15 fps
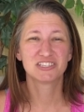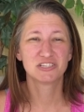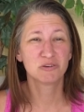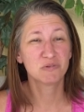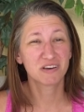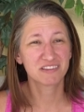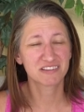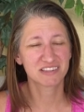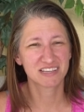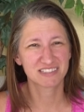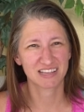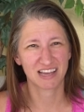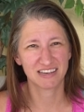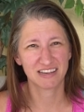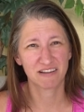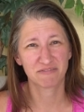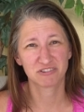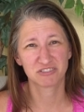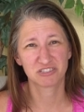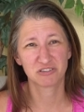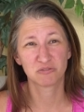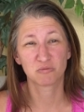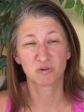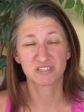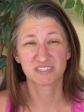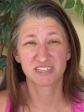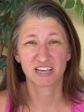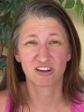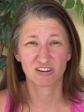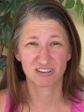Two other things I never do once
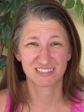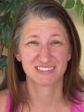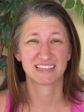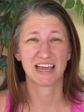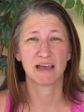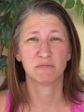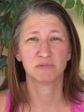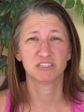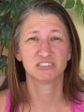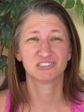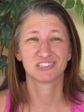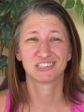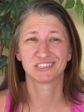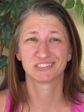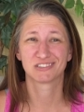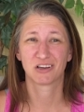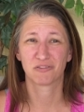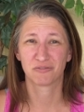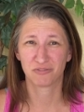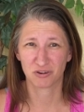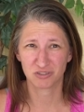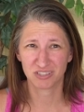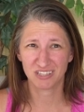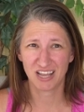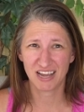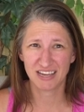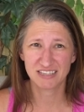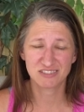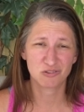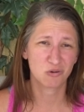they are established is
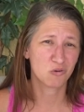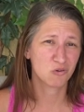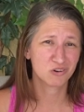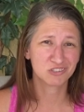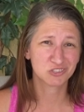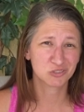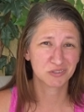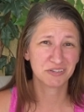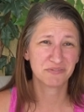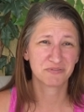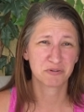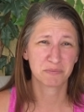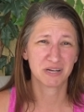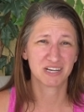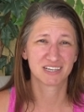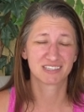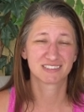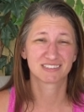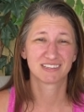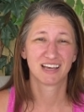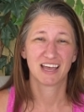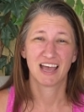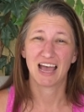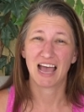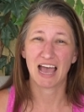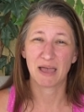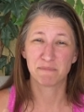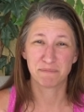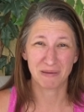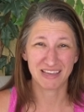fertilize or treat for bugs.
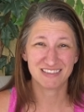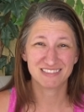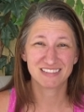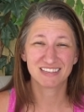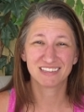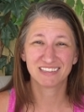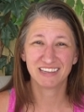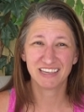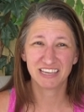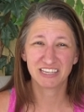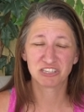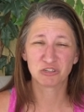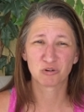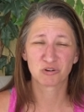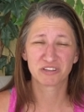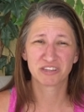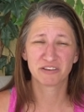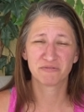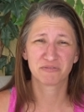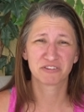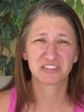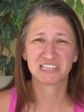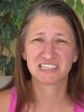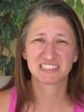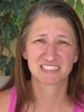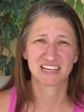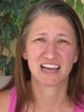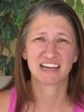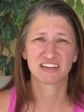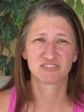I basically ignore them for the
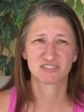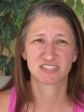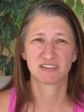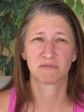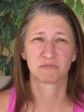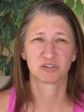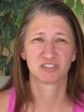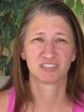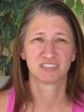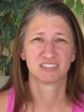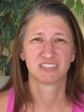entire summer.